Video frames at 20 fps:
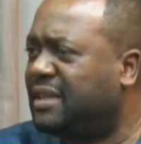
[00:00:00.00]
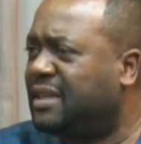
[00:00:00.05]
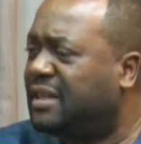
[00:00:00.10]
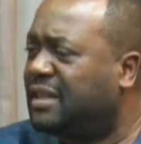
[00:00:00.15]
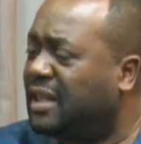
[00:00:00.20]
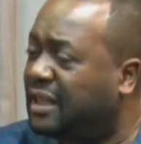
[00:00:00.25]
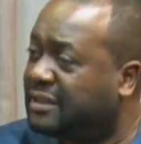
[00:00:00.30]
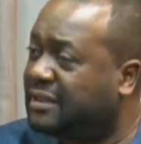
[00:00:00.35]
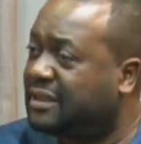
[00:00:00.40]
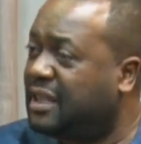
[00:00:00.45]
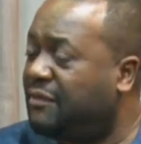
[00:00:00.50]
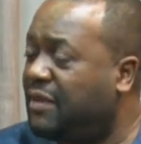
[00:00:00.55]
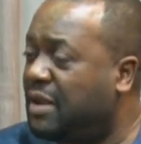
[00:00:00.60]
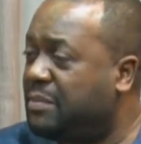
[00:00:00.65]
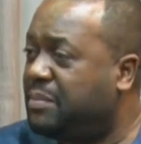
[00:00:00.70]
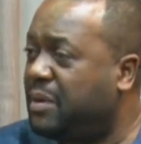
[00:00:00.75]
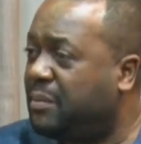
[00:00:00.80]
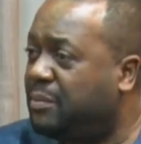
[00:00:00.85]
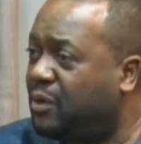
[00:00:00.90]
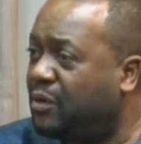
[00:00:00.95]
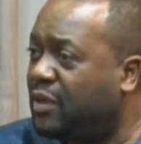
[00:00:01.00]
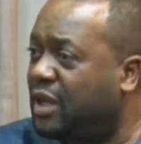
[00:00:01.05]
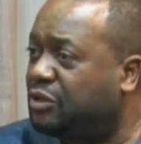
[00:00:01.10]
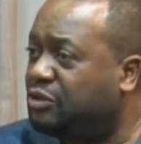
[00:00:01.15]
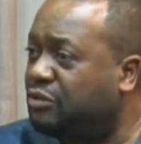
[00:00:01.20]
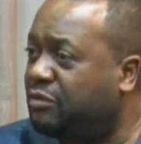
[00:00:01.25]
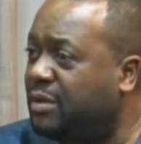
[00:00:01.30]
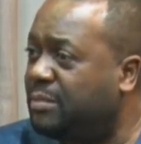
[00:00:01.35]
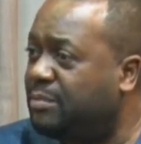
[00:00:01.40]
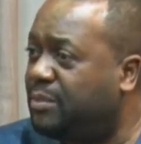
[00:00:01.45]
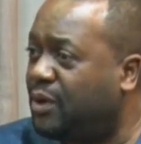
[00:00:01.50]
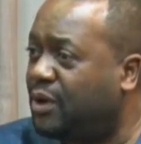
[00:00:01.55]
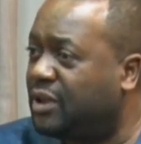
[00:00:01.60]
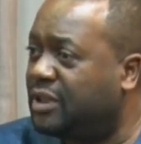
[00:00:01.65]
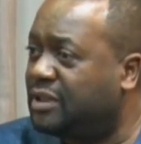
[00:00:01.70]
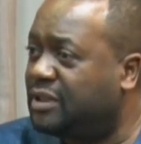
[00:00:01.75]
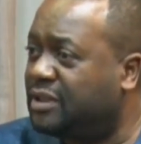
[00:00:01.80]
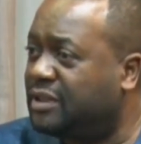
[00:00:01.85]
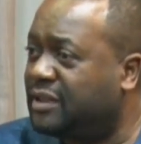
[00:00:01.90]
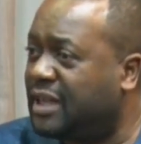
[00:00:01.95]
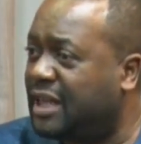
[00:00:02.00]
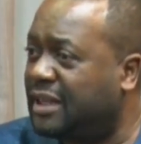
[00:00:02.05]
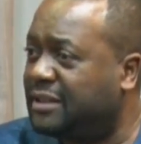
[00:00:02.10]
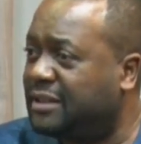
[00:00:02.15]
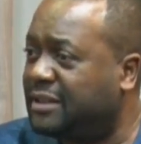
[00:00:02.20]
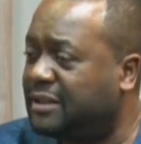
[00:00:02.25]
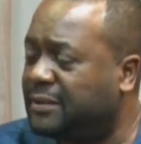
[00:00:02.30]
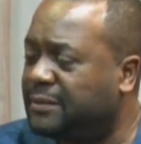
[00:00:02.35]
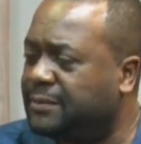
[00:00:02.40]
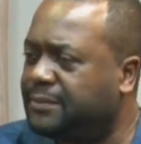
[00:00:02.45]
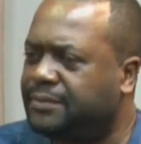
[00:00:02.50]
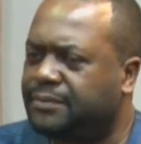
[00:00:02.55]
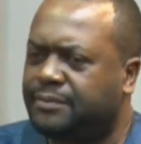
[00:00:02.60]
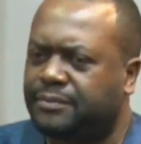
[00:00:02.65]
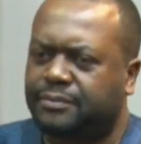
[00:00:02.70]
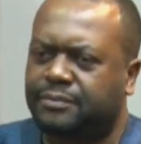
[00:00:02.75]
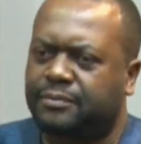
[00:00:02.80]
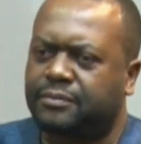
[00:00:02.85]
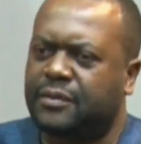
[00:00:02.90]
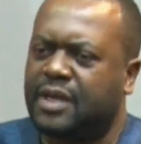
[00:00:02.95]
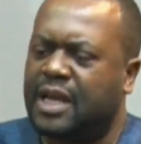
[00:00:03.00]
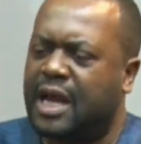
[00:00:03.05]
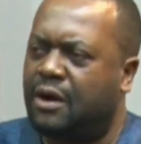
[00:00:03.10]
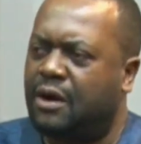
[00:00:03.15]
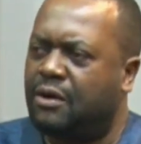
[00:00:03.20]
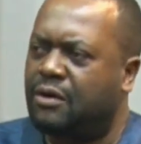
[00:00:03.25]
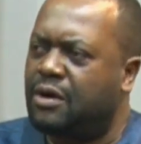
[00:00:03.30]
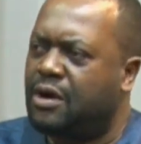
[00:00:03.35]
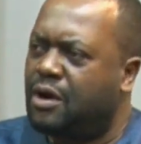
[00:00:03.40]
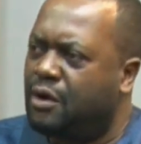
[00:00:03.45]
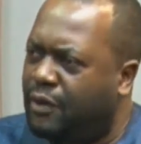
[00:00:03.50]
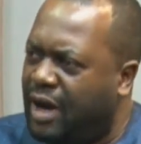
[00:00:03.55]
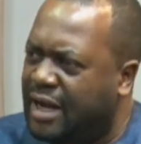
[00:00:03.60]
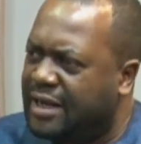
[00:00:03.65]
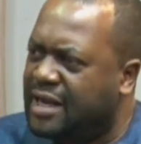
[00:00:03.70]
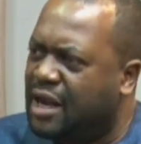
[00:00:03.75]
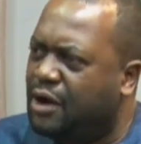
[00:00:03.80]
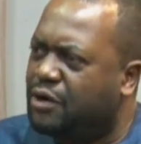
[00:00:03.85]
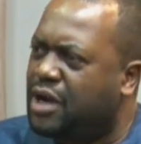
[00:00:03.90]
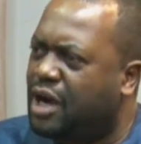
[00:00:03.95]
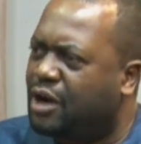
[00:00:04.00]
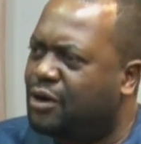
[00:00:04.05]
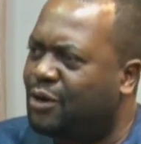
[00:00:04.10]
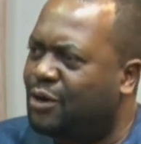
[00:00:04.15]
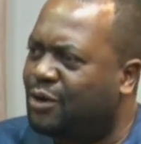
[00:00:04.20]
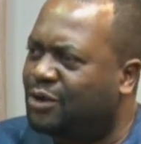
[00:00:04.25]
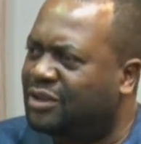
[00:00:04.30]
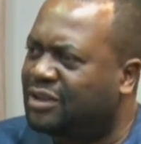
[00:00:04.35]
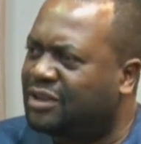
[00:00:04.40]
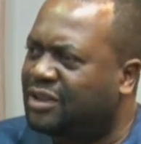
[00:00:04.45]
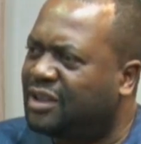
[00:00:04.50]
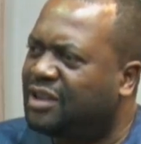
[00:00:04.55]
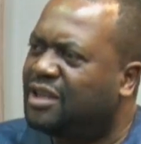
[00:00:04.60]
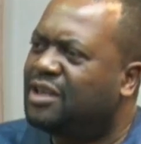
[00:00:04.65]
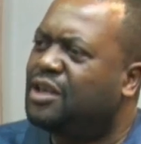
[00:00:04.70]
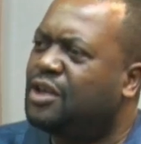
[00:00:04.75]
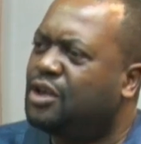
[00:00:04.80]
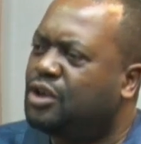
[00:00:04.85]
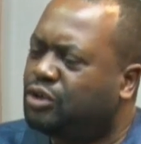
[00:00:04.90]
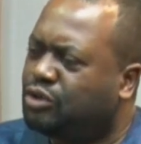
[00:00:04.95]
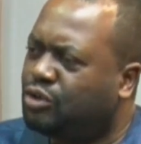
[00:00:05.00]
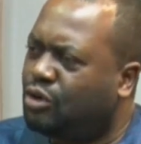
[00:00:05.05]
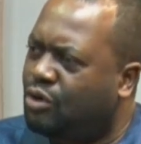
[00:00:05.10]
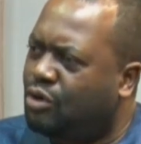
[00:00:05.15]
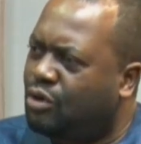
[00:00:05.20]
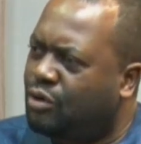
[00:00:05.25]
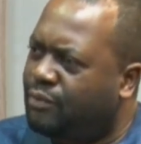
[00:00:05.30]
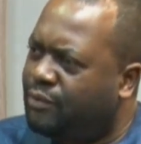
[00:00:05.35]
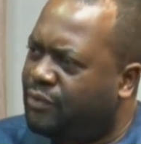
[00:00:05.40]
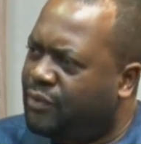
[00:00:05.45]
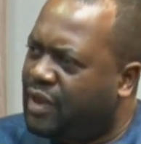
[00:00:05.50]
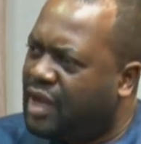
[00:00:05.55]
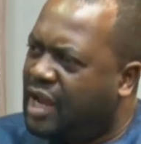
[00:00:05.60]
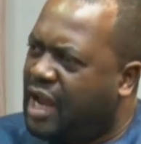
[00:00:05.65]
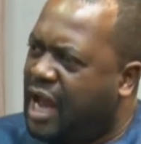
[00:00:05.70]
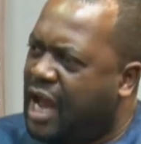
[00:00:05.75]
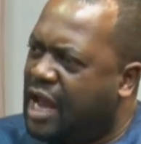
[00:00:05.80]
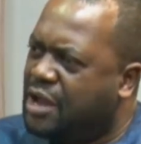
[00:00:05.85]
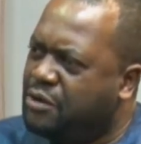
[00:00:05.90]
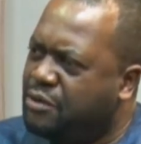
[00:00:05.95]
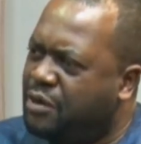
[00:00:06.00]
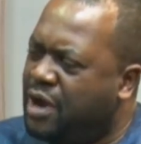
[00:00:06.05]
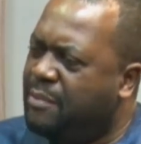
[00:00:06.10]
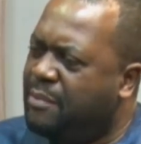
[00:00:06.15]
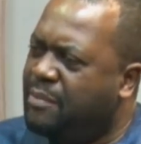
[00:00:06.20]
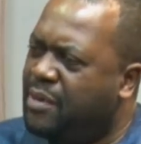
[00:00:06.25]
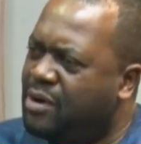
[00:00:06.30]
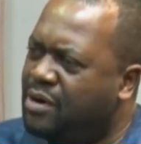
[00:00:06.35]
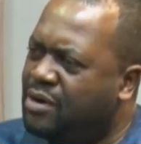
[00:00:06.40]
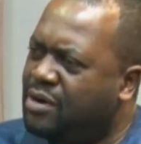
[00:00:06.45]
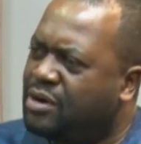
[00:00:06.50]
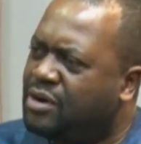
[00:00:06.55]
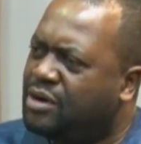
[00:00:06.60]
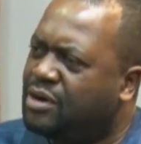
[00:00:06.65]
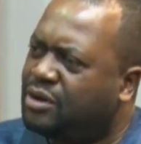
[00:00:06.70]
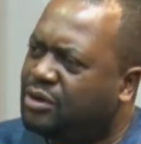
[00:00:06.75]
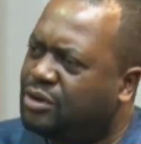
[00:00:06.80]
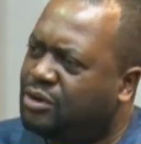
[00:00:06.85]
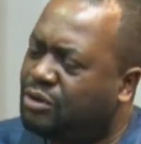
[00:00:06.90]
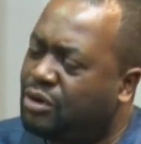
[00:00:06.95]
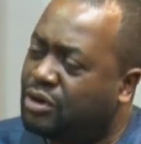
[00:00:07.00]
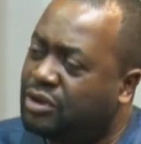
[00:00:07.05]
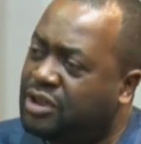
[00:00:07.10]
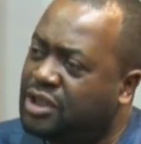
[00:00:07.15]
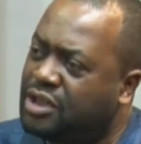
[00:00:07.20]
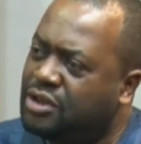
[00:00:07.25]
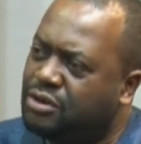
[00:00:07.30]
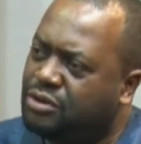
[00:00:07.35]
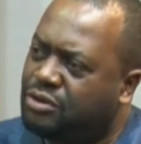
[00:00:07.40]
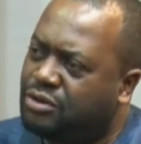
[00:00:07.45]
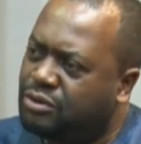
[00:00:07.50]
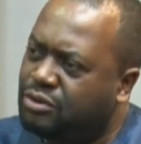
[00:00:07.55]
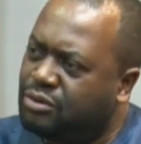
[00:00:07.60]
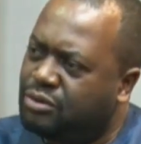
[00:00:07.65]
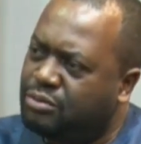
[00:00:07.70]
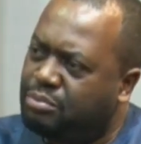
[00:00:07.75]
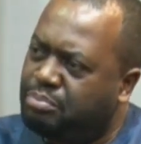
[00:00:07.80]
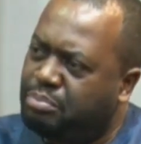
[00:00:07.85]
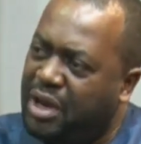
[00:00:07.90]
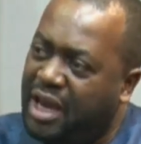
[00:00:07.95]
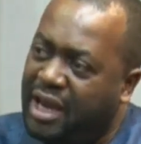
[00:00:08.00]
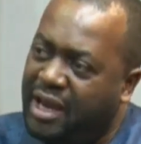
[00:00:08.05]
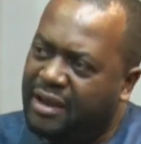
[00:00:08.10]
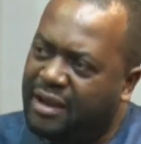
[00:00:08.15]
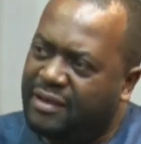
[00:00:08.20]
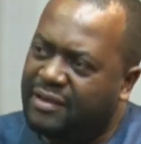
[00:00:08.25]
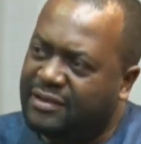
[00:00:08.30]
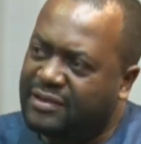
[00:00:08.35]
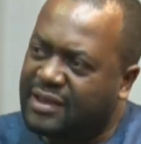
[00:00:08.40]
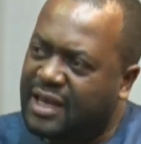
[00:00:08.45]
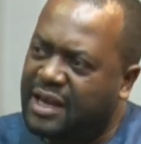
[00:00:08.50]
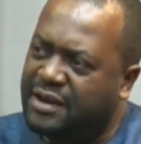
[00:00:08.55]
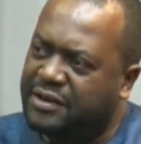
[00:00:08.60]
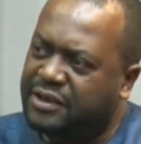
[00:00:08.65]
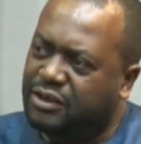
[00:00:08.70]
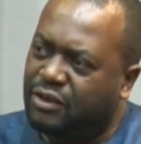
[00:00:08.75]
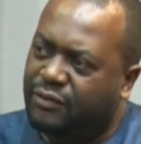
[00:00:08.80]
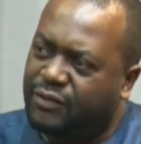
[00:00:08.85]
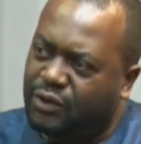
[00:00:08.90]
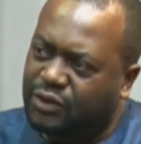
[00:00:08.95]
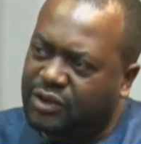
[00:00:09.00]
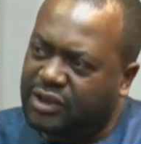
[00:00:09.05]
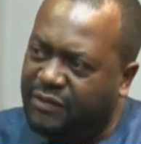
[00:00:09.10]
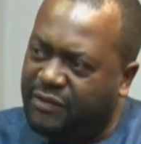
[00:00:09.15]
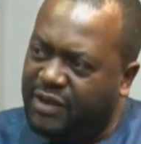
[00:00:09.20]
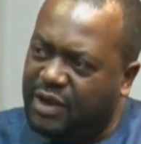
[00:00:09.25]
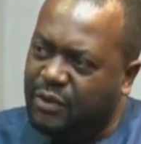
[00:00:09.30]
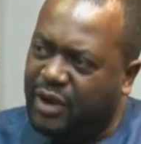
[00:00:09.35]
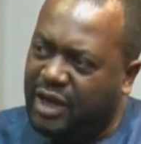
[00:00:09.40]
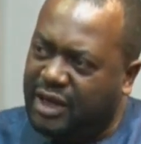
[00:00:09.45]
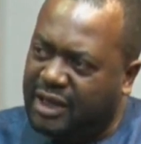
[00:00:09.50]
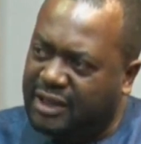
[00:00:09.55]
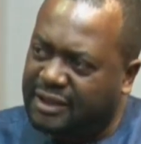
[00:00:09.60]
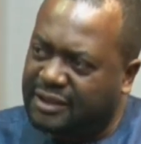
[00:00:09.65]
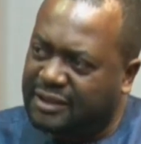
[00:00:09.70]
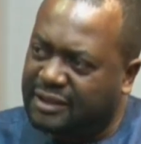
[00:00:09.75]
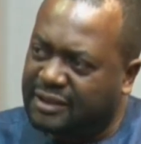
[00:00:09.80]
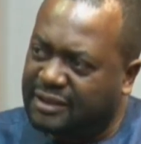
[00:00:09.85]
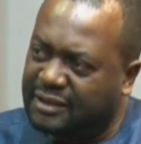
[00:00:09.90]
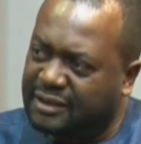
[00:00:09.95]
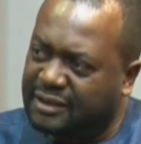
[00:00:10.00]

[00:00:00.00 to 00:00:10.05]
That's 7 people that you've employed, right? Now, right now you're closed. So, are you able to continue to pay the salaries of those 7 workers?